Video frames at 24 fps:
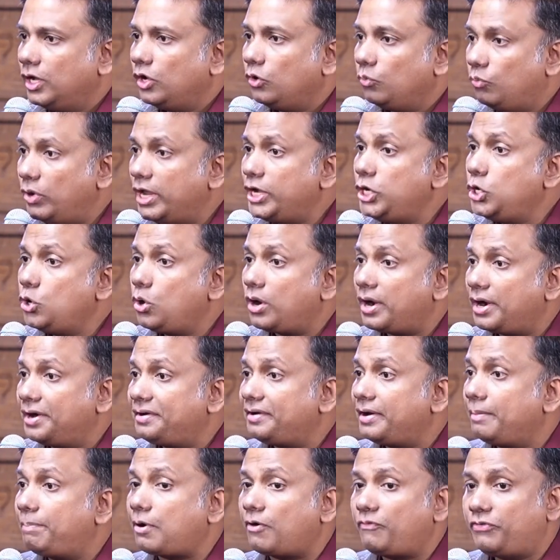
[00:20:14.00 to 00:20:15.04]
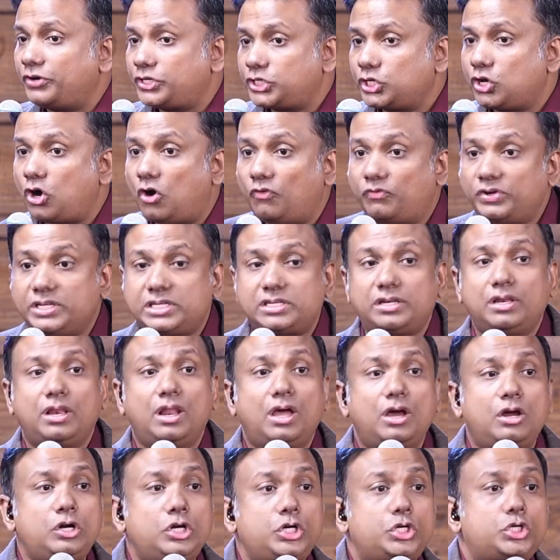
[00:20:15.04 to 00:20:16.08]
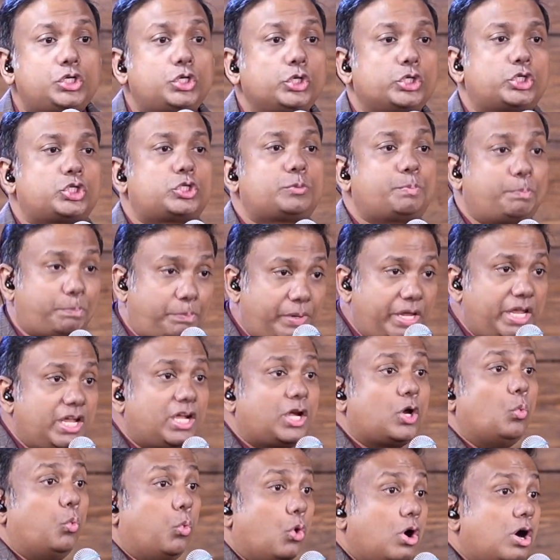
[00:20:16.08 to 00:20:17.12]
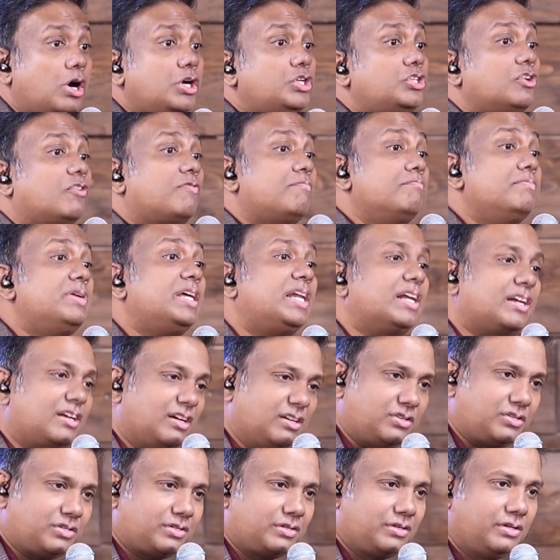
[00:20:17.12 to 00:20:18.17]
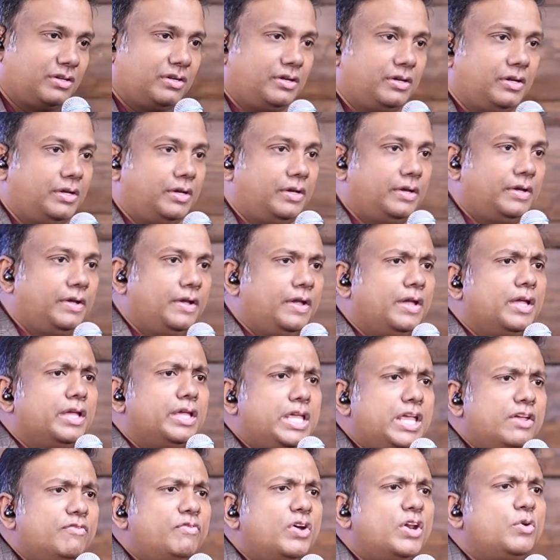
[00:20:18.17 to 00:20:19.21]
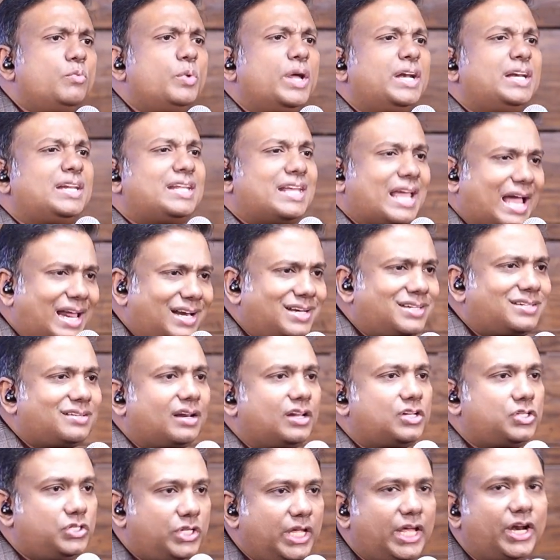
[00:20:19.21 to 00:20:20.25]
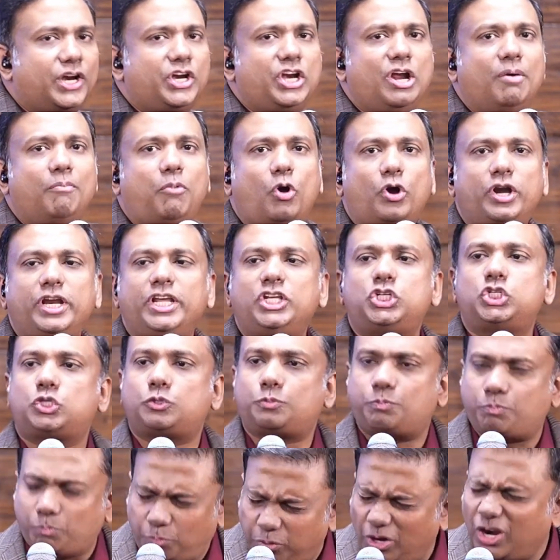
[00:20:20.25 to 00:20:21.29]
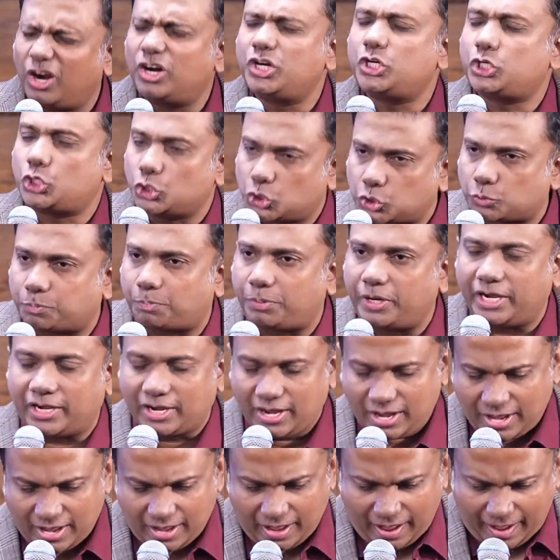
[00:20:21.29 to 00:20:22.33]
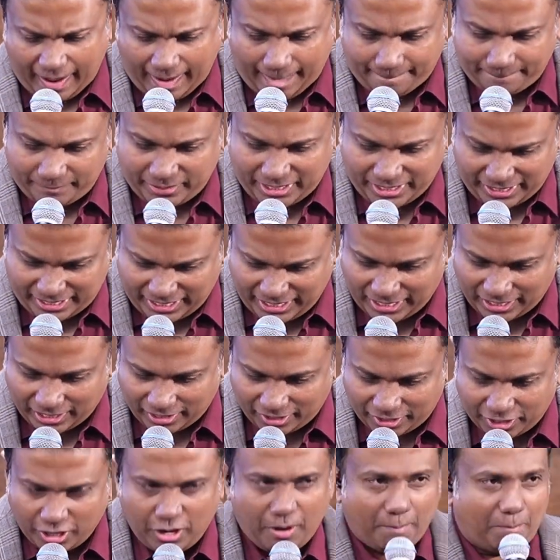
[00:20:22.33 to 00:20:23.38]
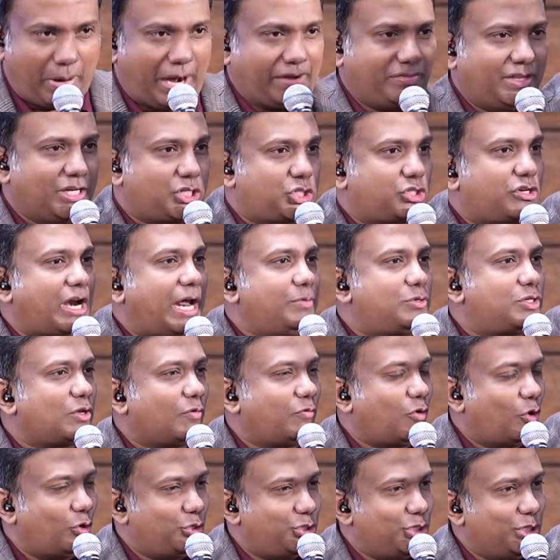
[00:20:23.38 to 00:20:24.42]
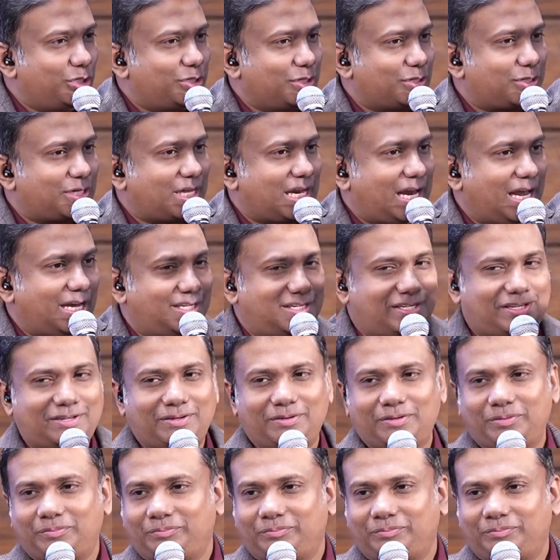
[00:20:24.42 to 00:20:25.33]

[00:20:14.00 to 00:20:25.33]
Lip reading: When you are under a prophetic office, learn to speak words of miracles. Even when cancer is there in your body, learn to speak, "I am healed by the stripes of Lord Jesus Christ."